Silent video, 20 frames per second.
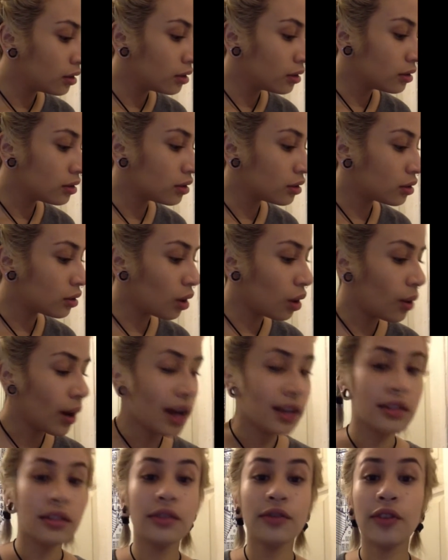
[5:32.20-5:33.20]
So
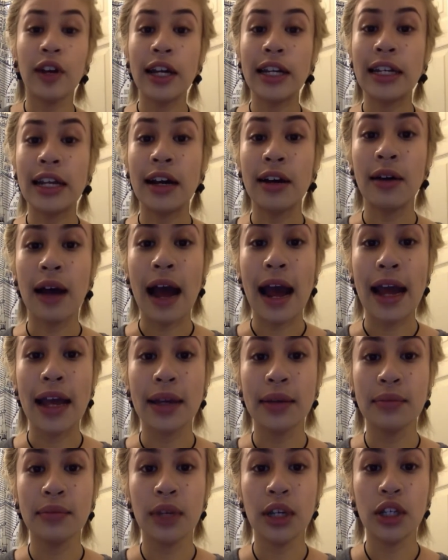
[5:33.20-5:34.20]
as of right now,
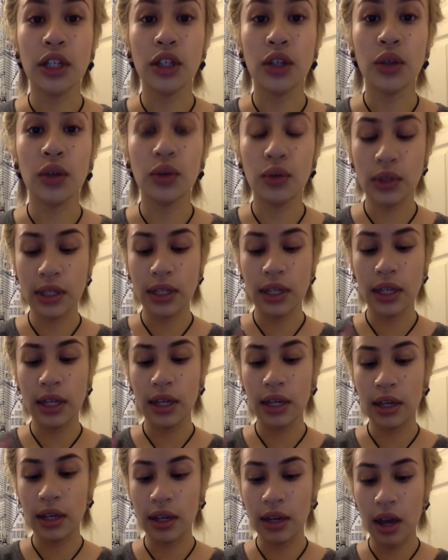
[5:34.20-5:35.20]
I'm using
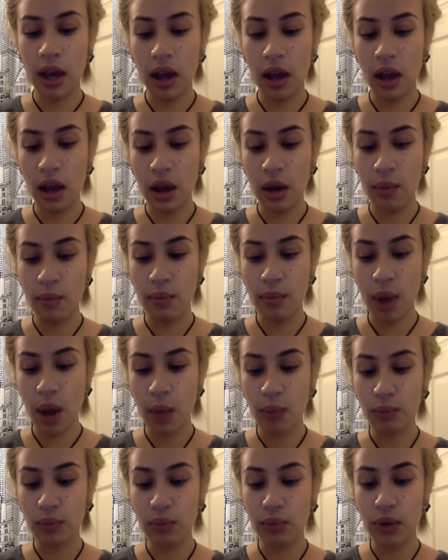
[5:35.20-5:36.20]

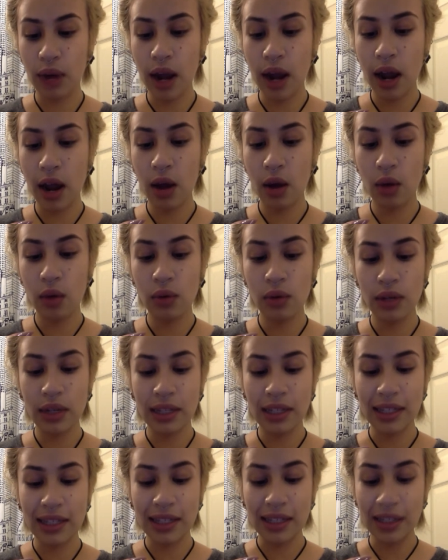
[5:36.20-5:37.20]
Brow
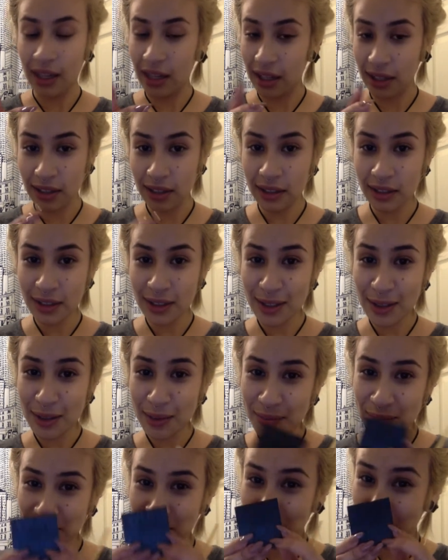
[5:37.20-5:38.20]
Zings
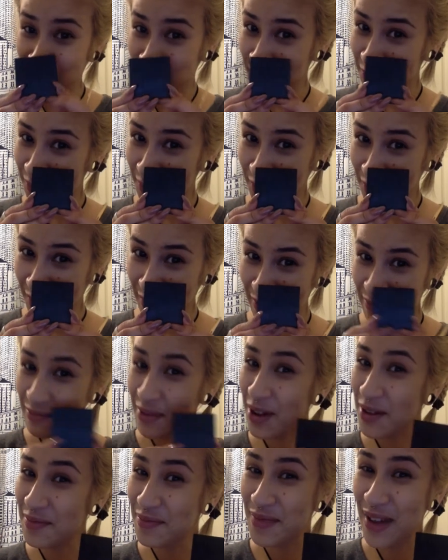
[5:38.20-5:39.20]

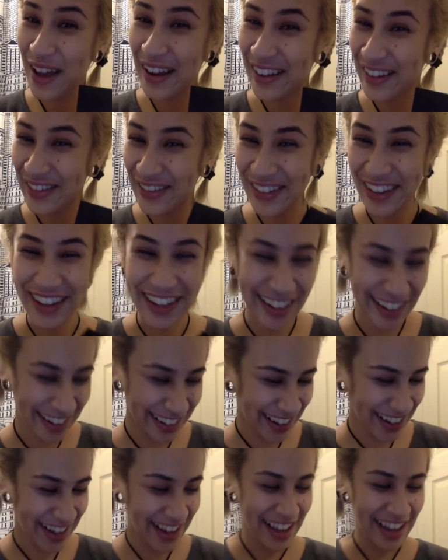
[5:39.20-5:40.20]
by Benefit,
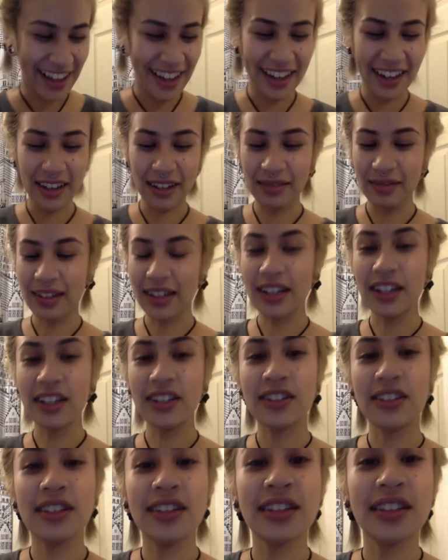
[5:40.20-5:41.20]
and it's
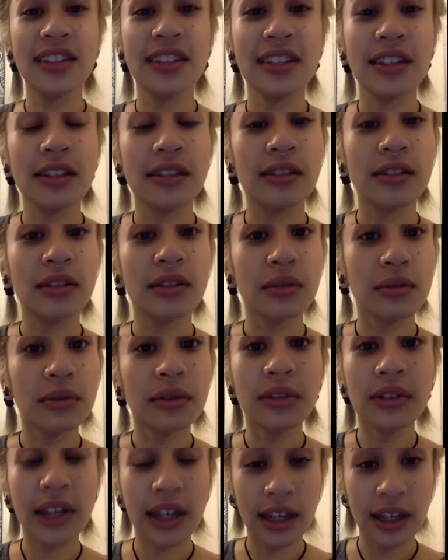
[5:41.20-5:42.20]
just this
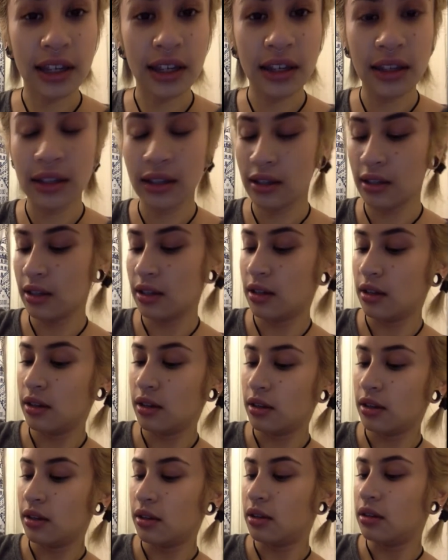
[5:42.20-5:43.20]
dual kit.
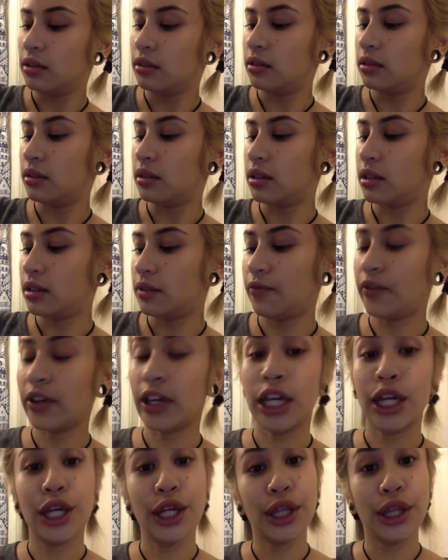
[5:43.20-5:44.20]
If I
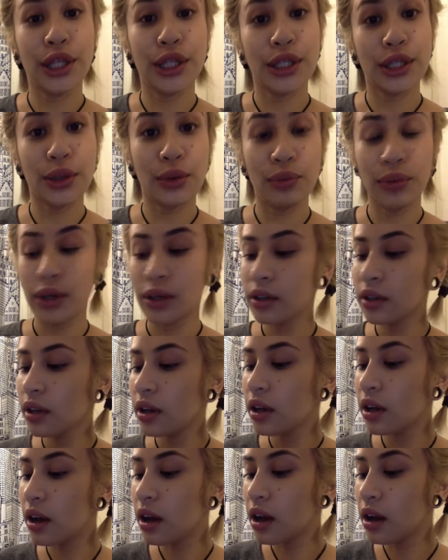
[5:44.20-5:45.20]
can get this open,
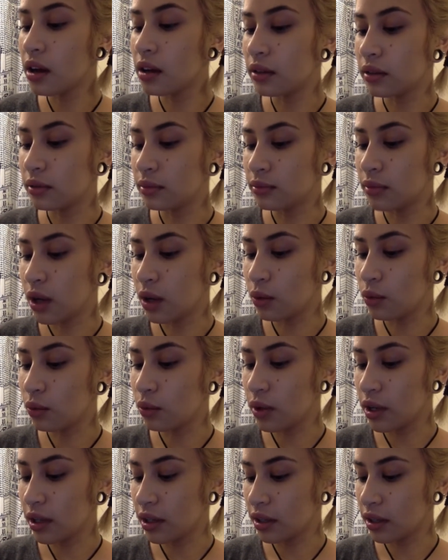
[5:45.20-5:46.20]

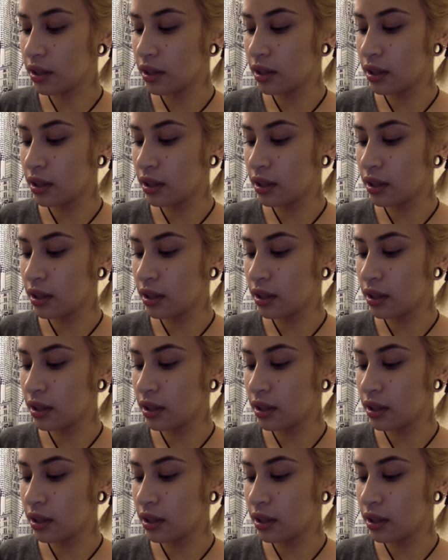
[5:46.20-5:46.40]
with